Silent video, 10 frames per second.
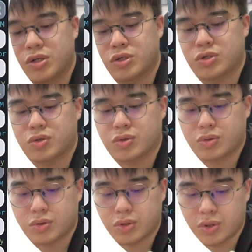
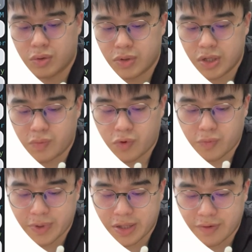So the whole thing will
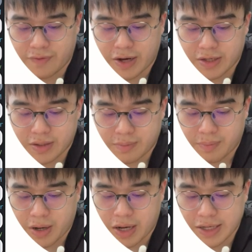be divided
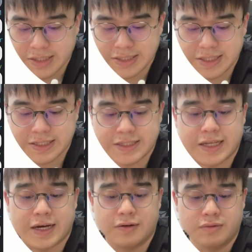by 6
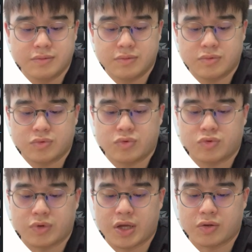now to
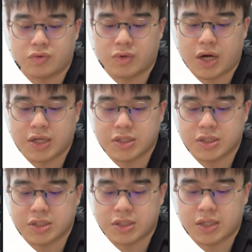get to the
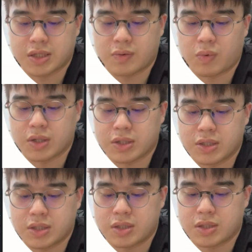answers that they wanted.